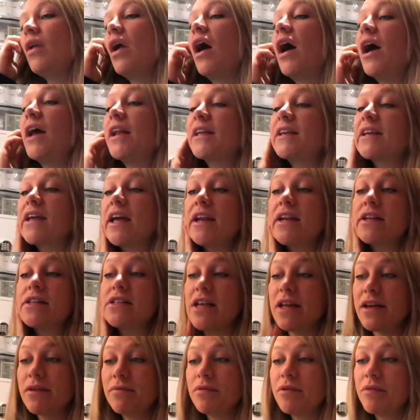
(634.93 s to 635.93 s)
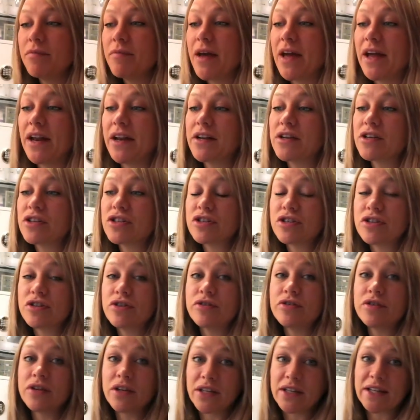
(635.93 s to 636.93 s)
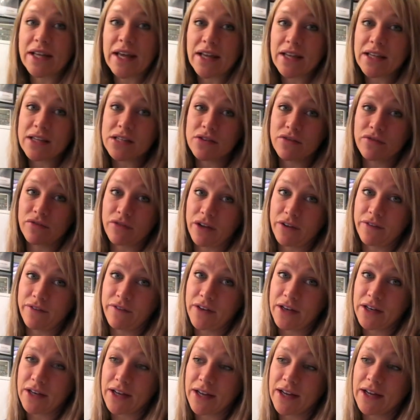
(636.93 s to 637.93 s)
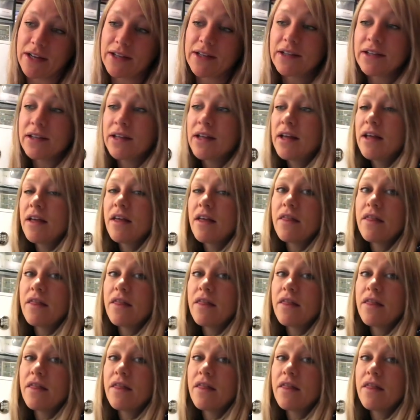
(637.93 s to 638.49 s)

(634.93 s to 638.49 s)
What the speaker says: I decided to implement 2 consecutive refeed days.